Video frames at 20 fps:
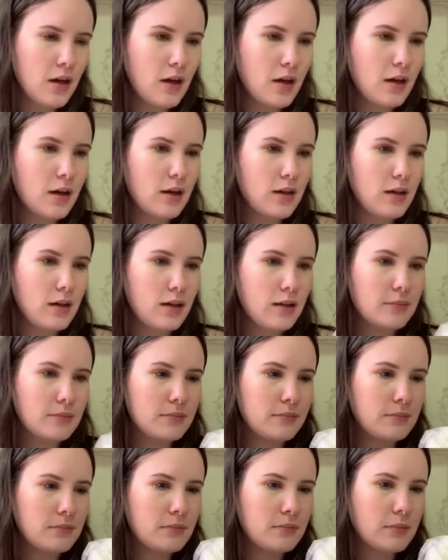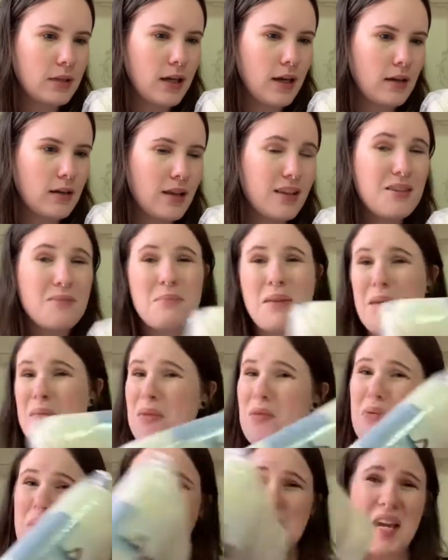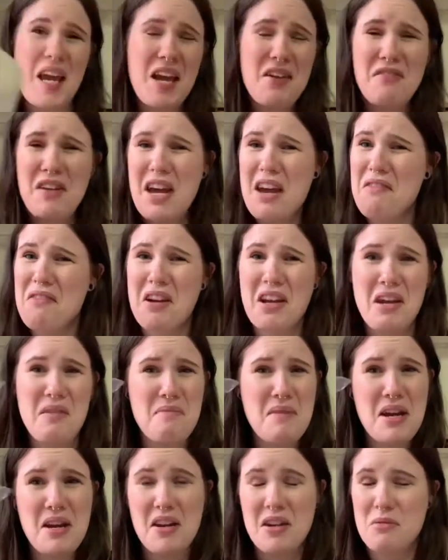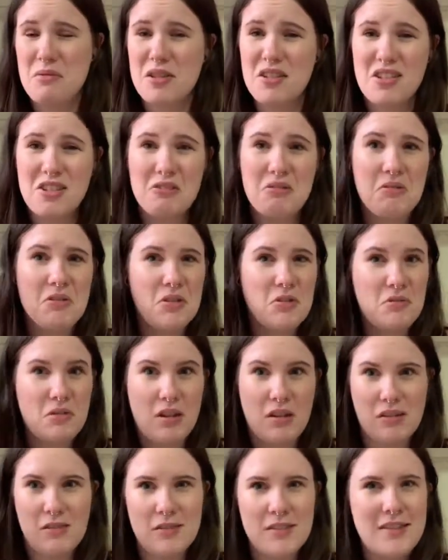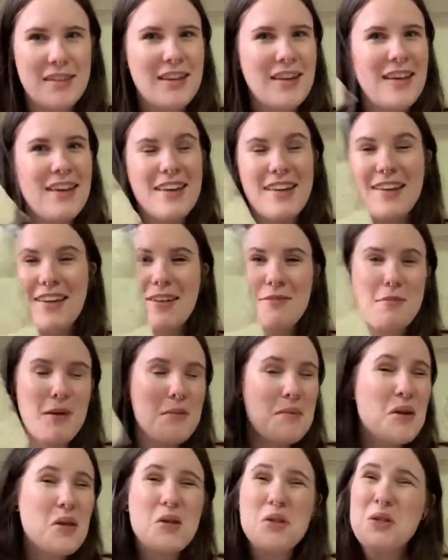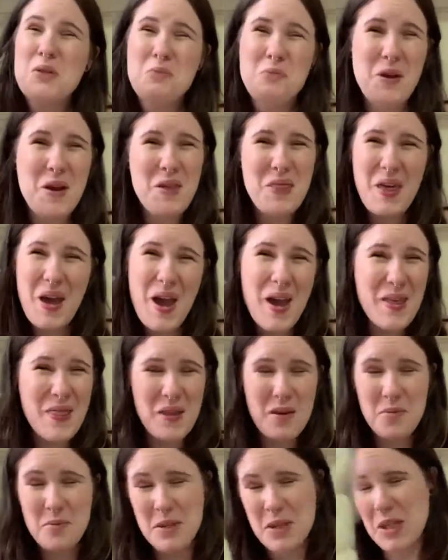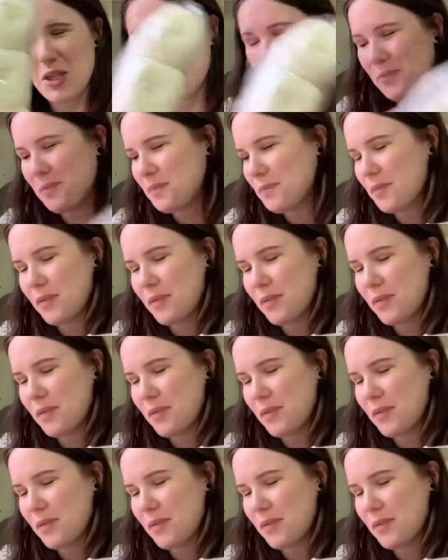Um, yeah, and then maybe one day if I ever get married, which who knows, maybe I'll just wear that. That'll be cute.